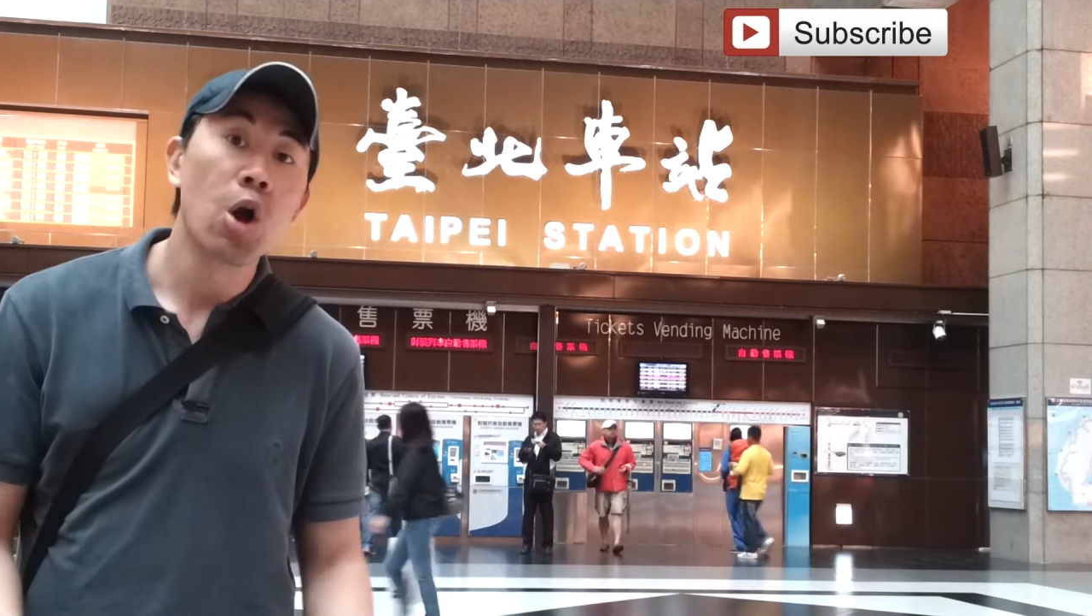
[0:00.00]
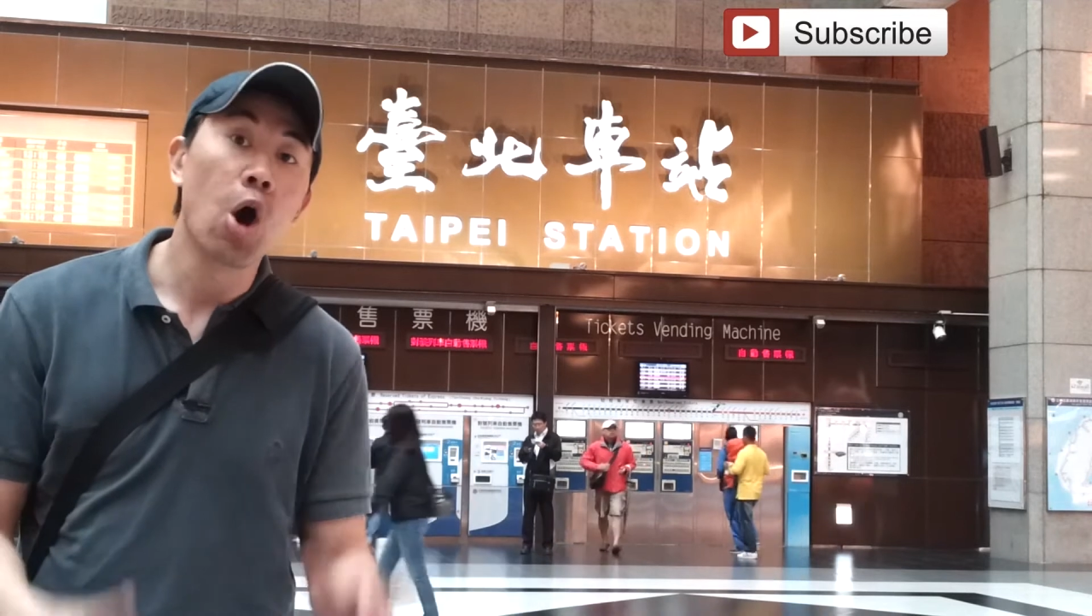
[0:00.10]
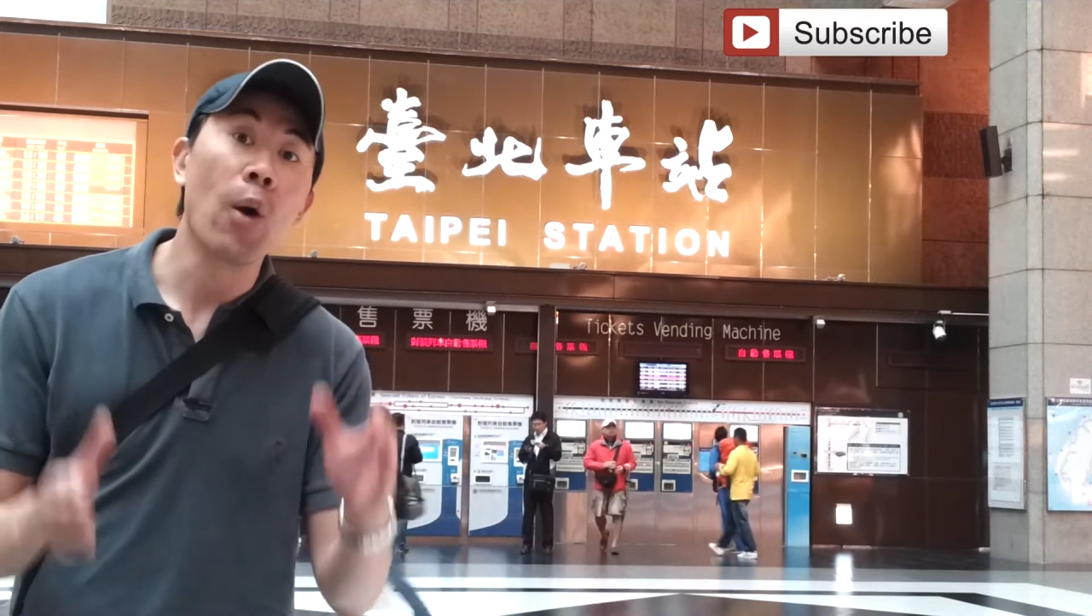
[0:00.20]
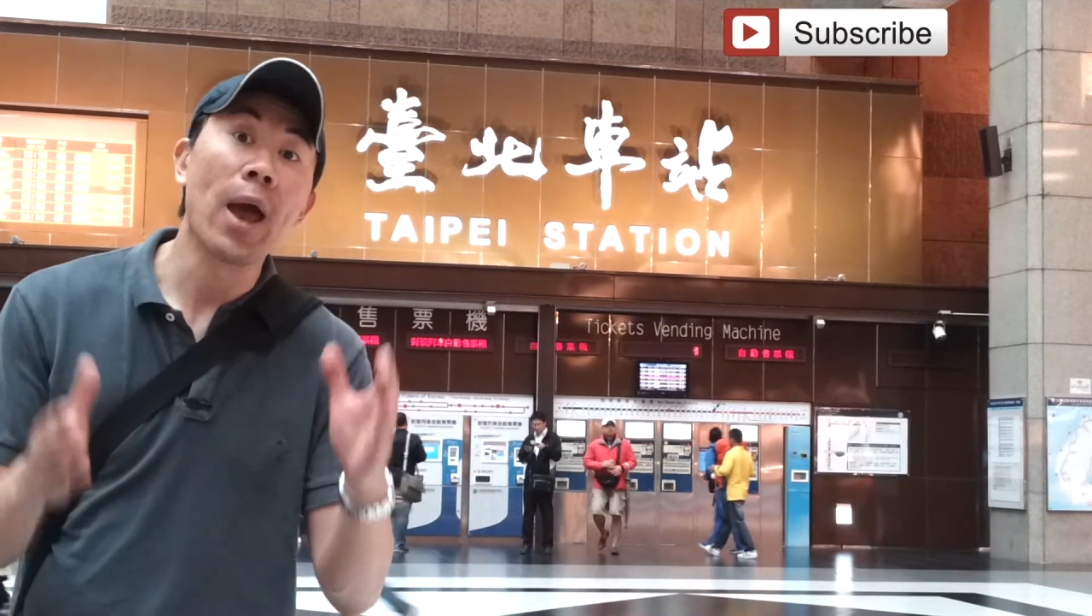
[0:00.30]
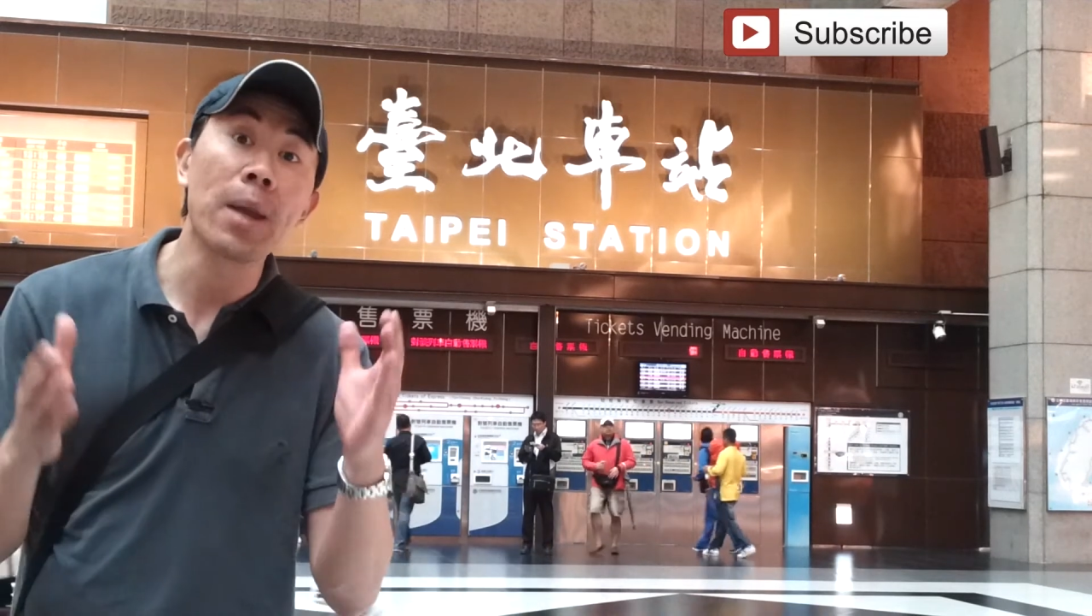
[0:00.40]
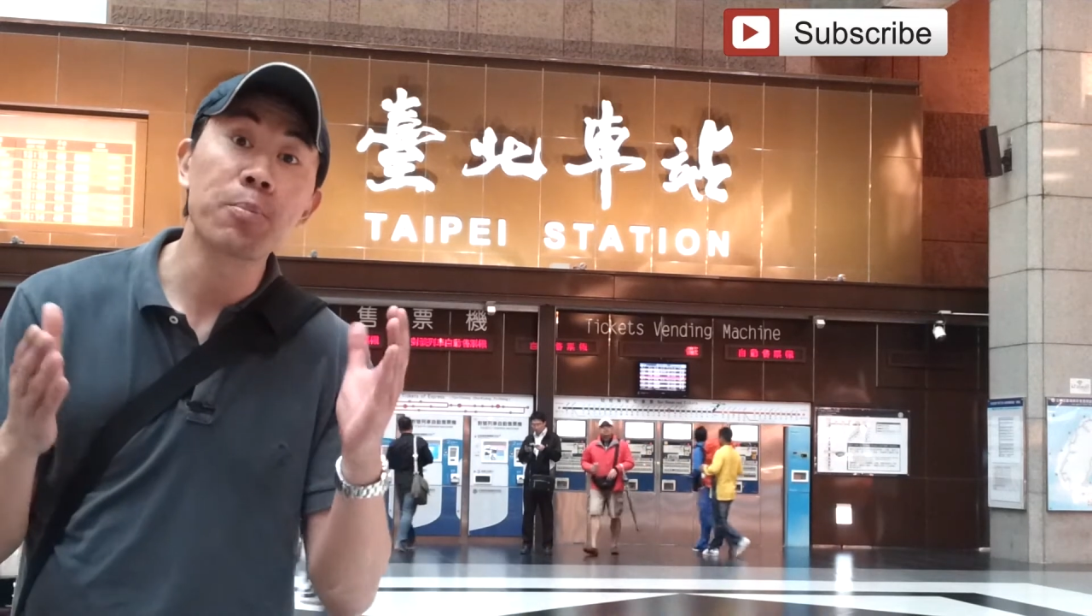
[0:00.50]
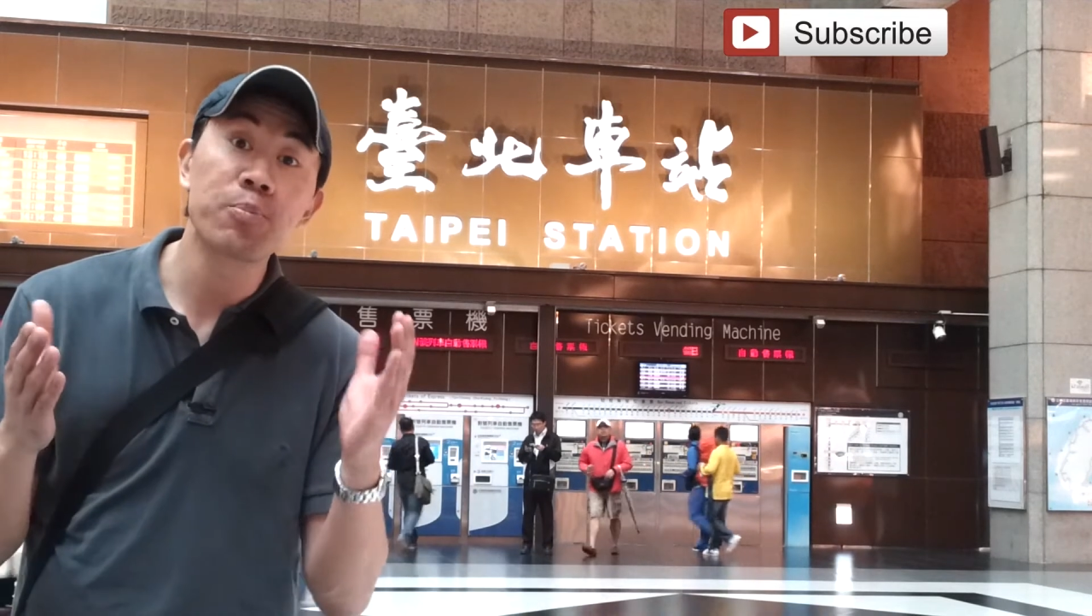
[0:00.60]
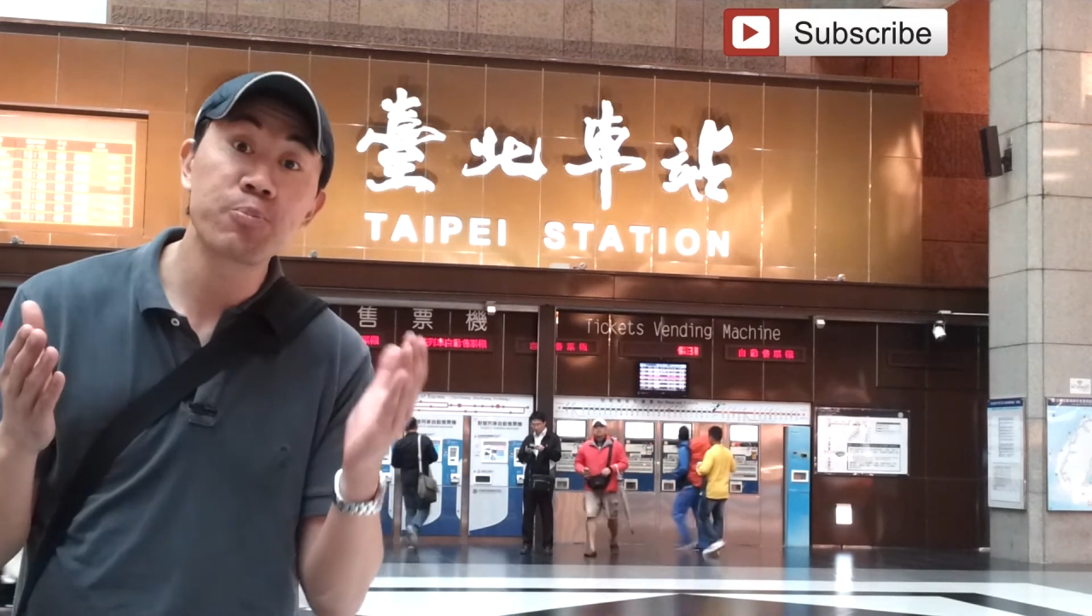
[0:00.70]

Oh, and